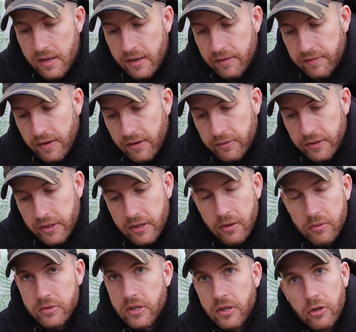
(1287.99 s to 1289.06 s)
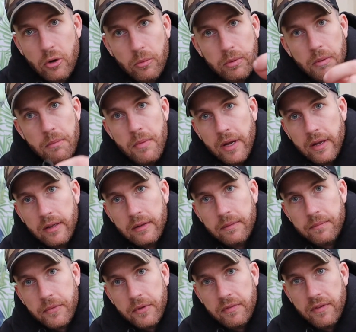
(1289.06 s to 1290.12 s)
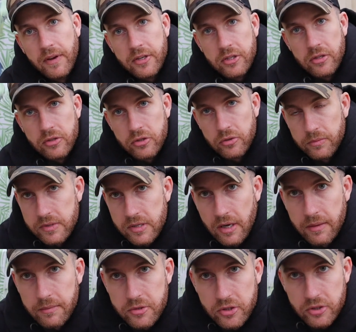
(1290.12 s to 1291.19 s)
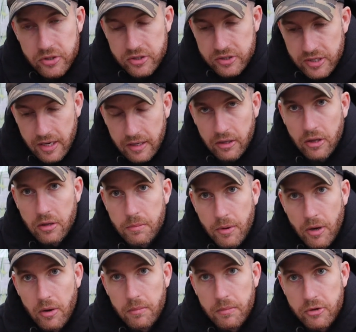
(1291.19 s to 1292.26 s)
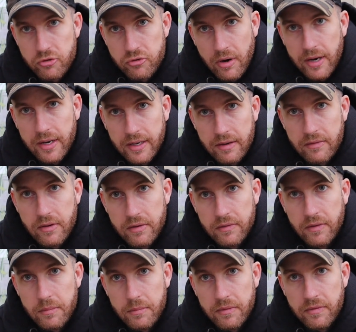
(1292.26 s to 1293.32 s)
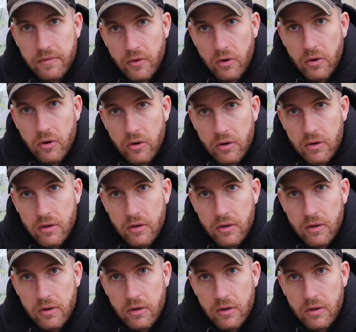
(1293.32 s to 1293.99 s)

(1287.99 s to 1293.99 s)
if that only goes in a couple of mil, the fish can sometimes just settle on the bottom and try and get rid of it before